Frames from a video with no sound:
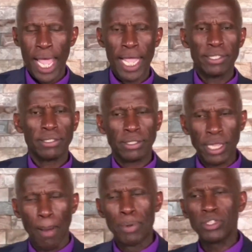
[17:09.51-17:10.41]

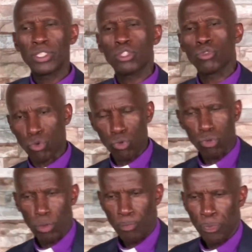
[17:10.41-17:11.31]
Establish the
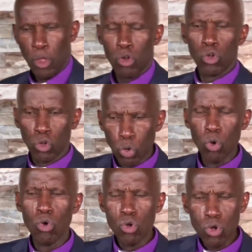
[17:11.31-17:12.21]
truth.
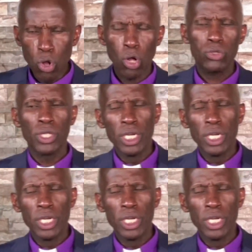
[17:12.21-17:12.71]
Do not